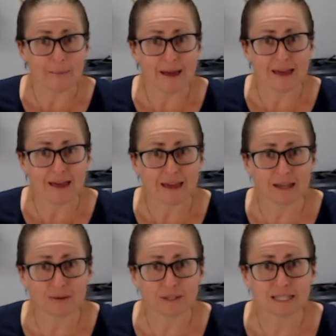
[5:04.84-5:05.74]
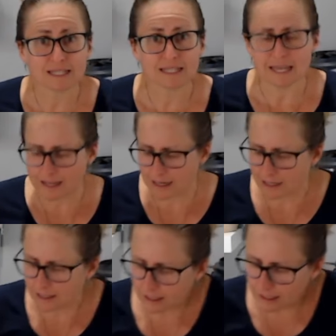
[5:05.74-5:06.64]
And what did it say
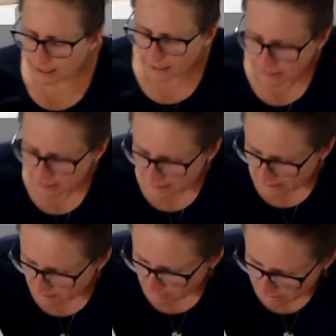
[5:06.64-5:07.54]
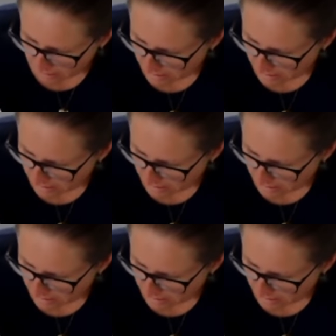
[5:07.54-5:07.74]
there? It says, I'm just going